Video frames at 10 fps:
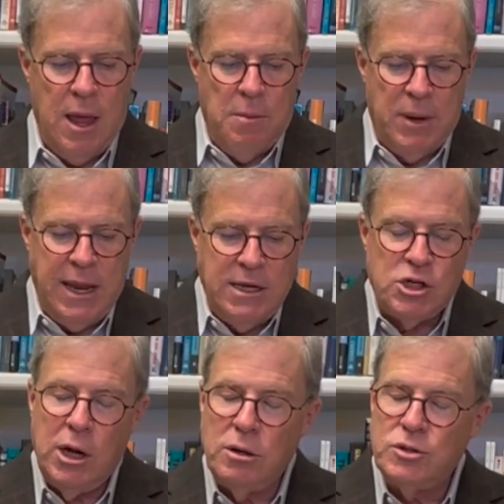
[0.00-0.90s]
But he
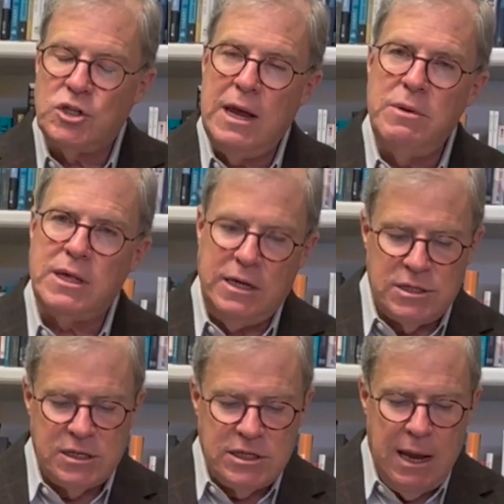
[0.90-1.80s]
tells Timothy, he
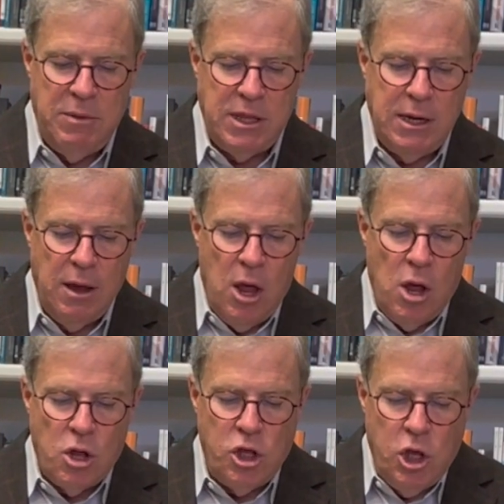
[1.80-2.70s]
says, Timothy,
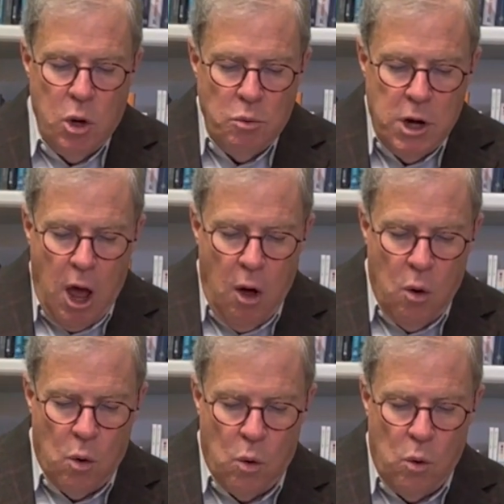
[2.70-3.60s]
you
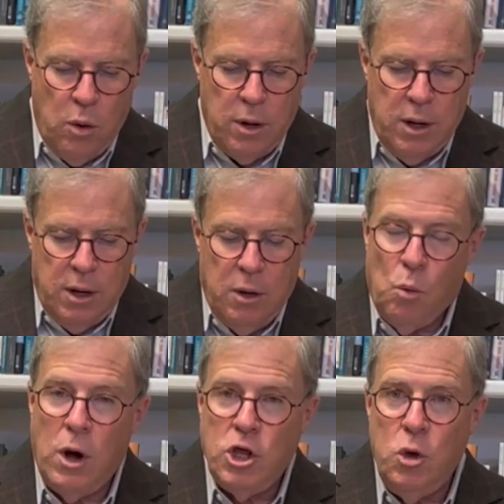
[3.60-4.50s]
know
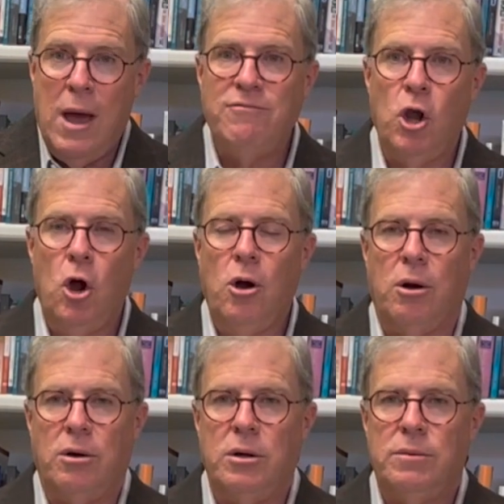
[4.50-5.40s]
what you have learned.